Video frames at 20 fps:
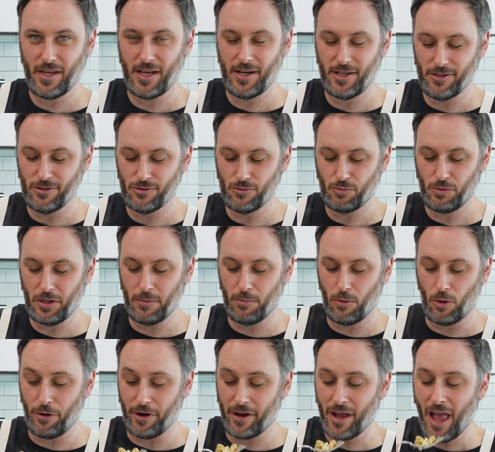that is real
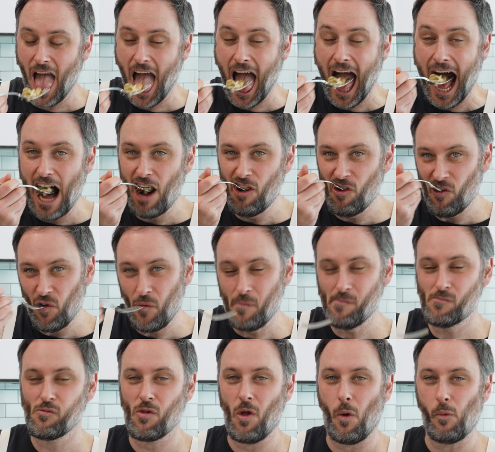boring
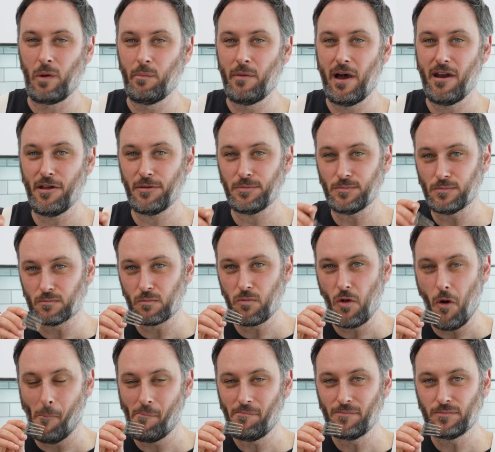and we made it
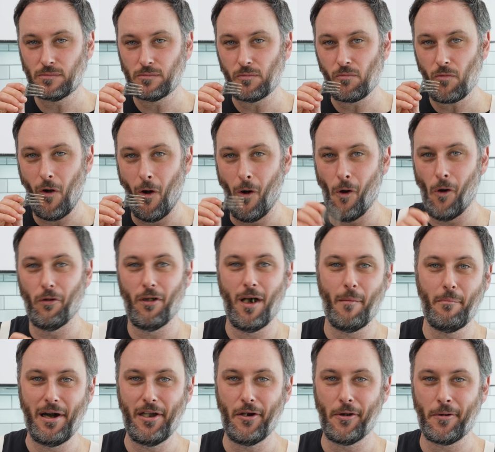a whole
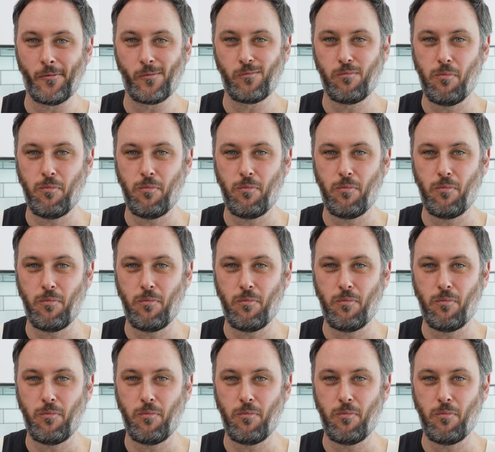lot better.